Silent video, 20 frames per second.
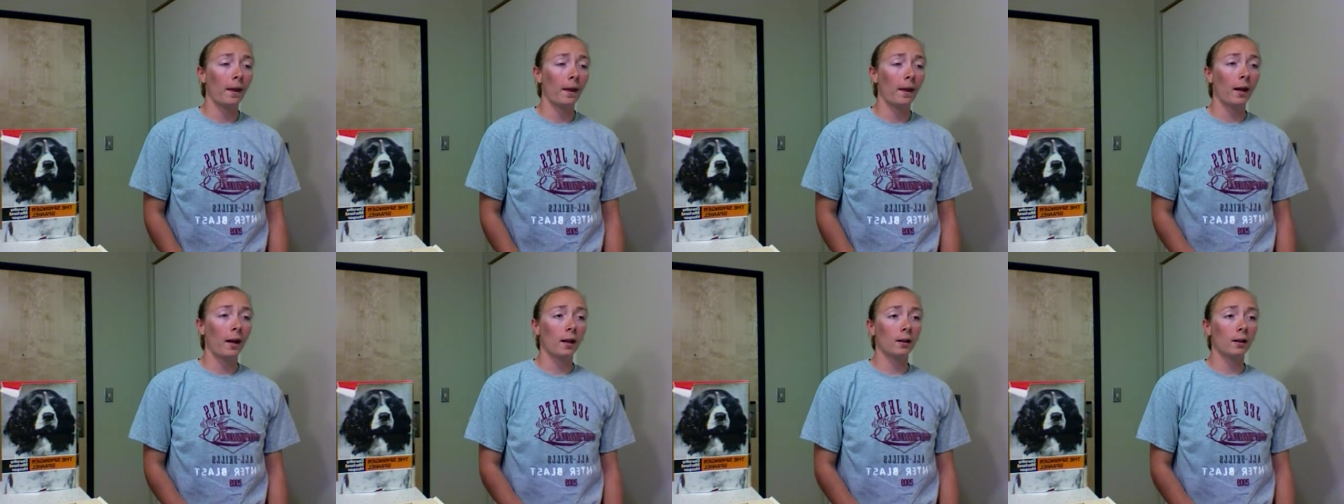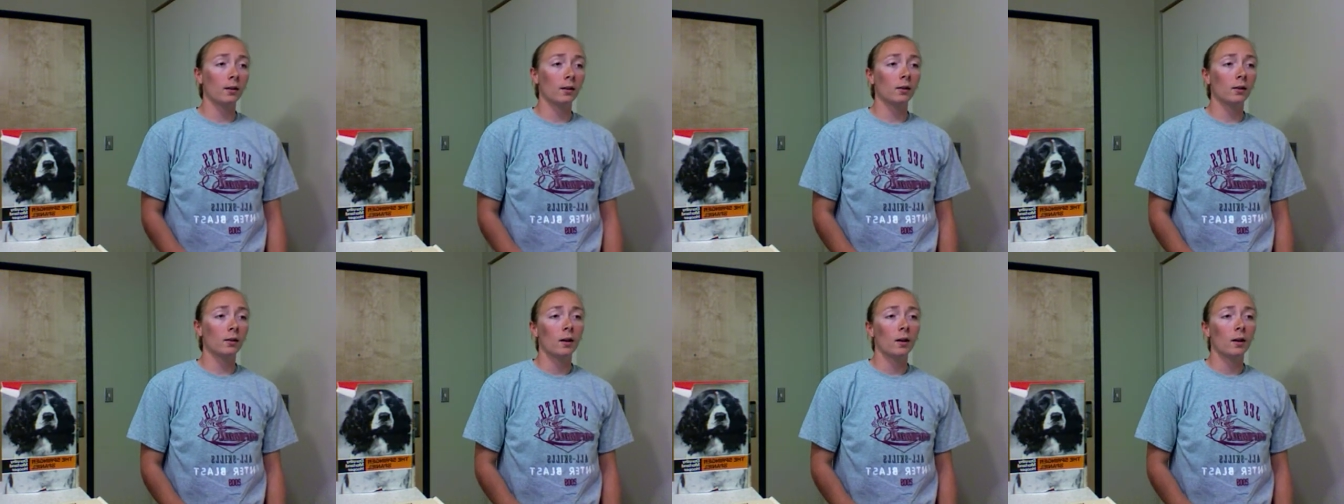And
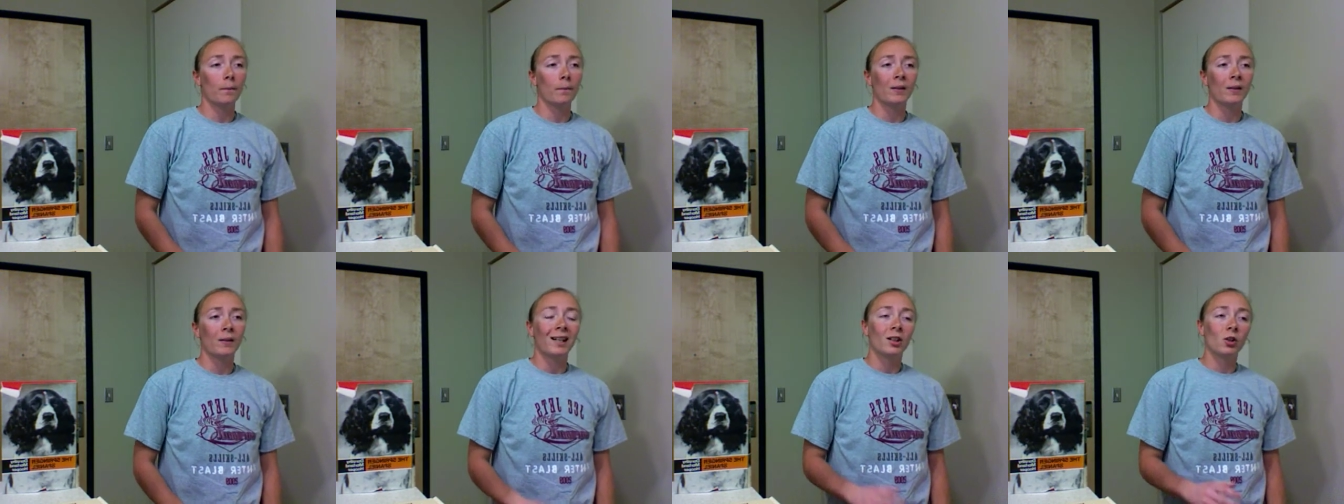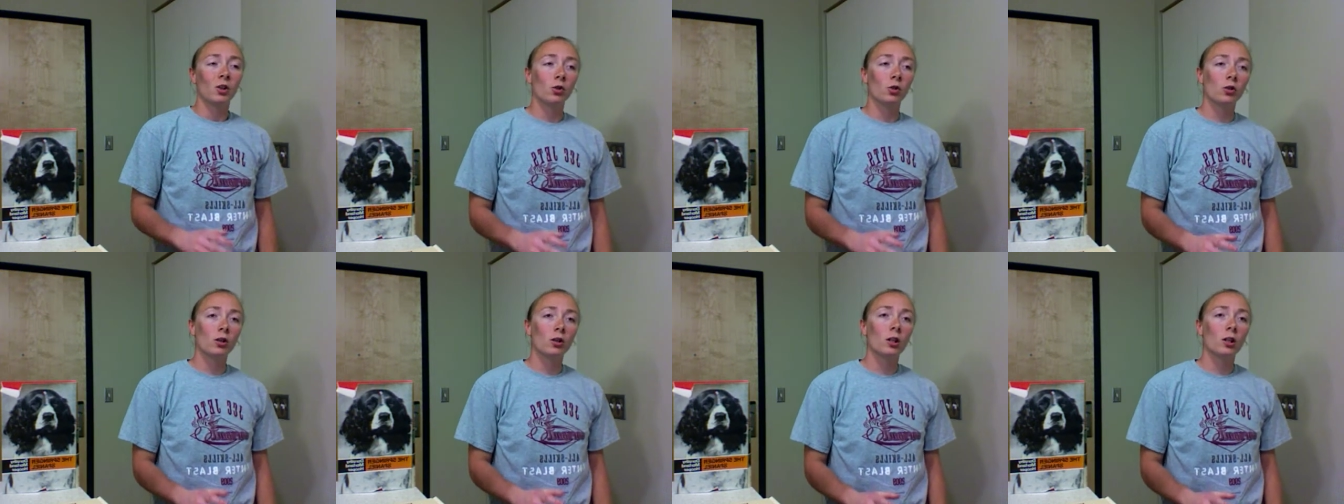
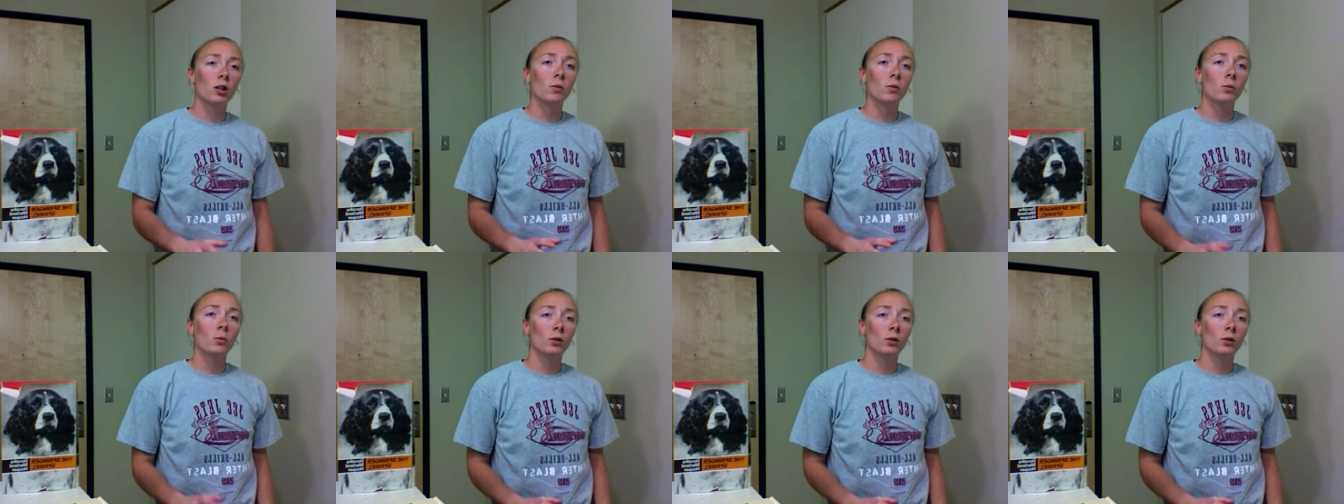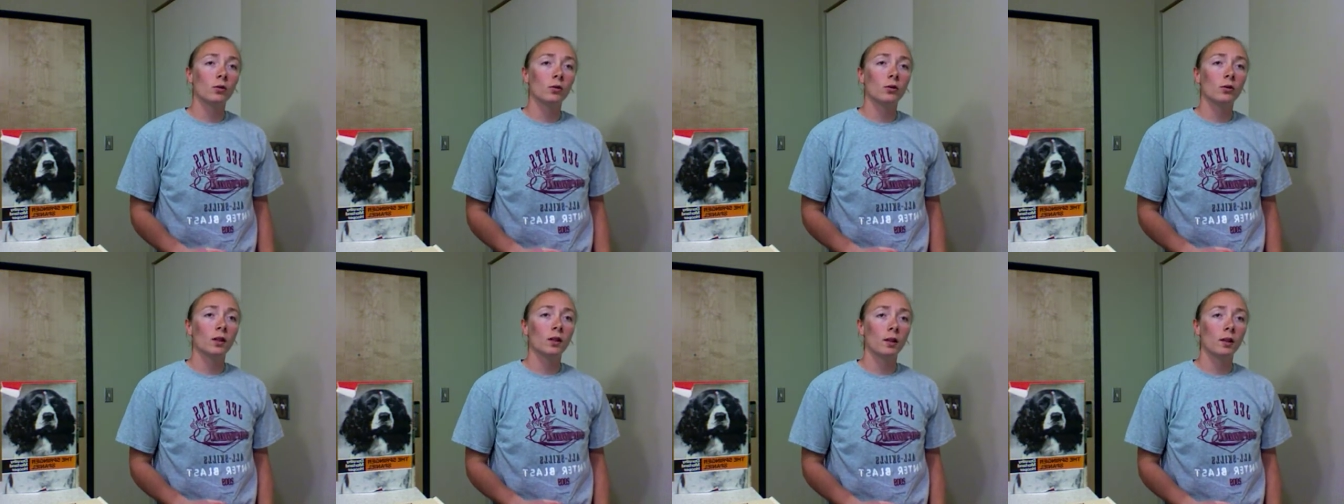usually when you
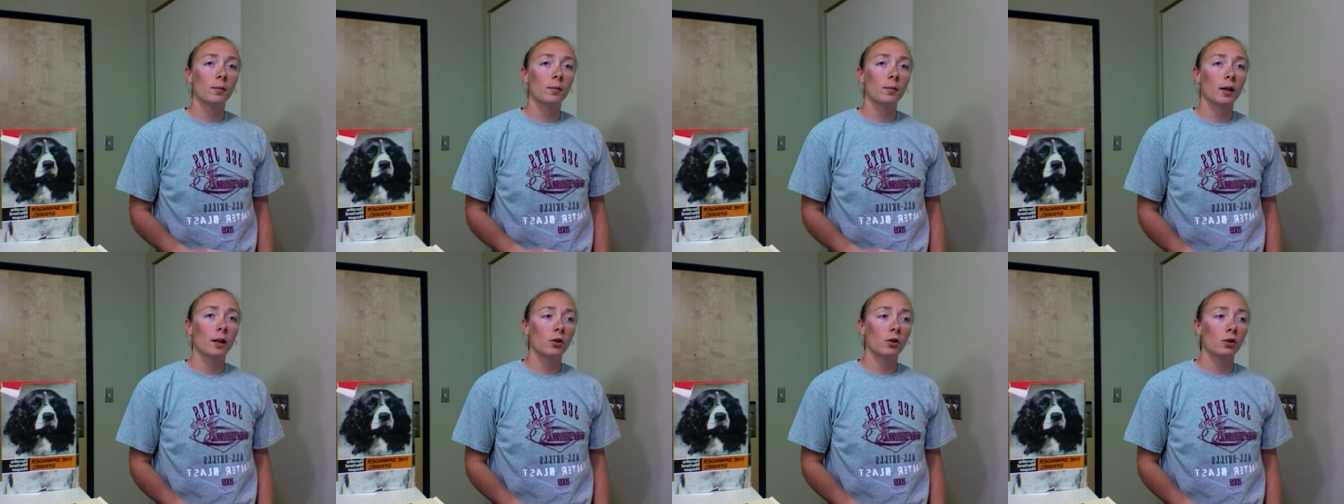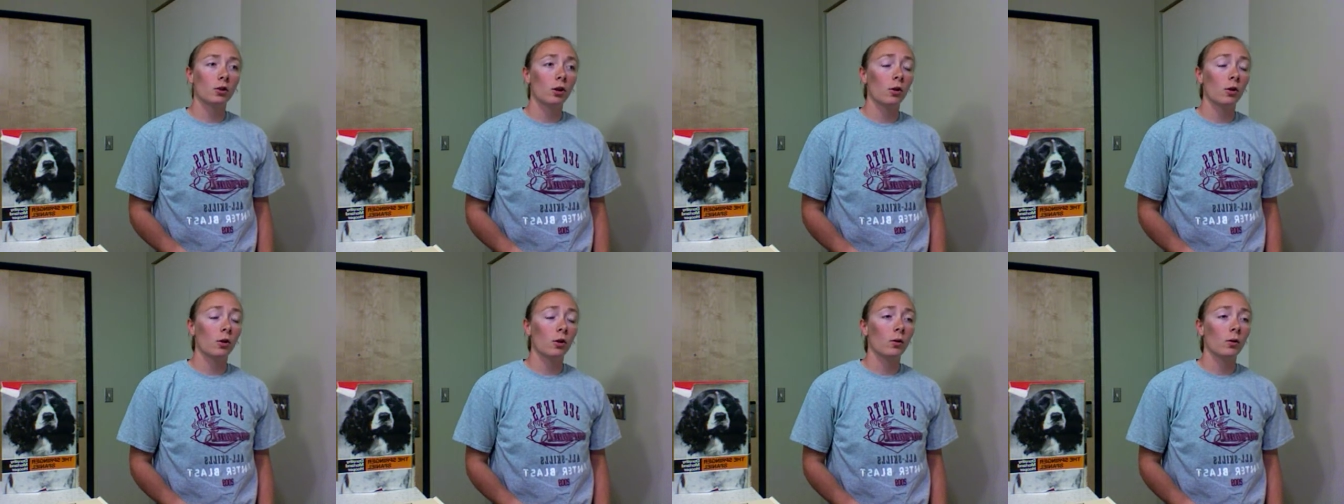see them at a
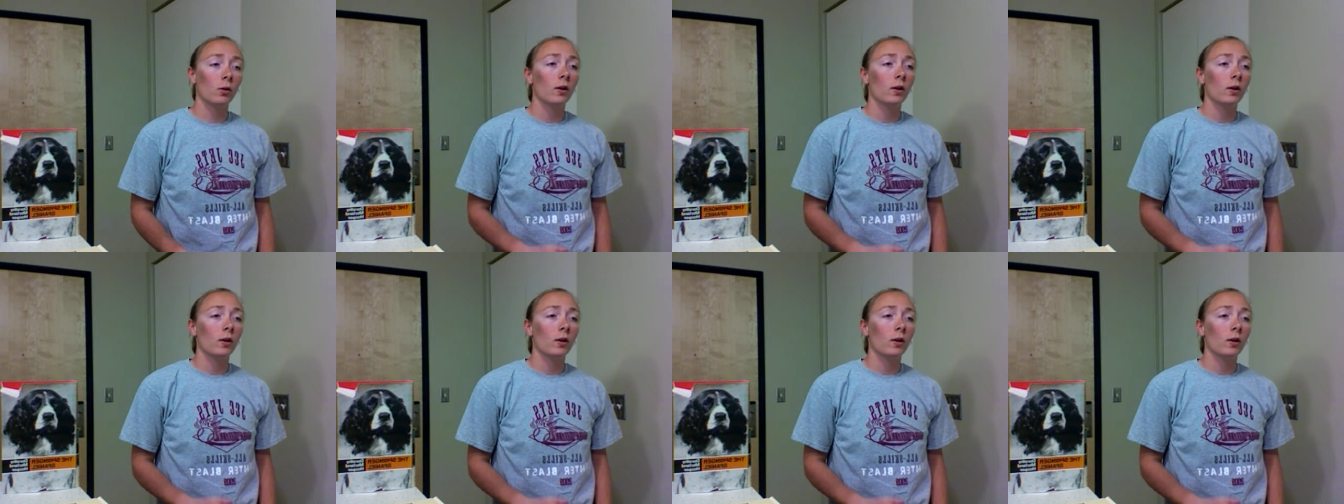show,